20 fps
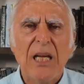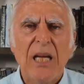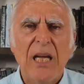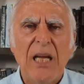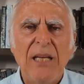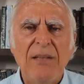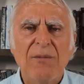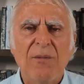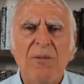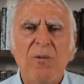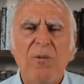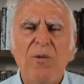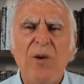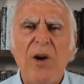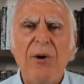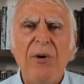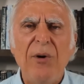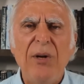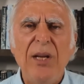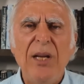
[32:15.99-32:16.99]
and
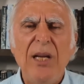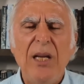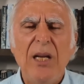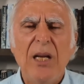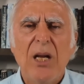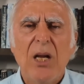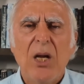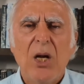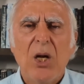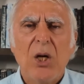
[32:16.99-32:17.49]
very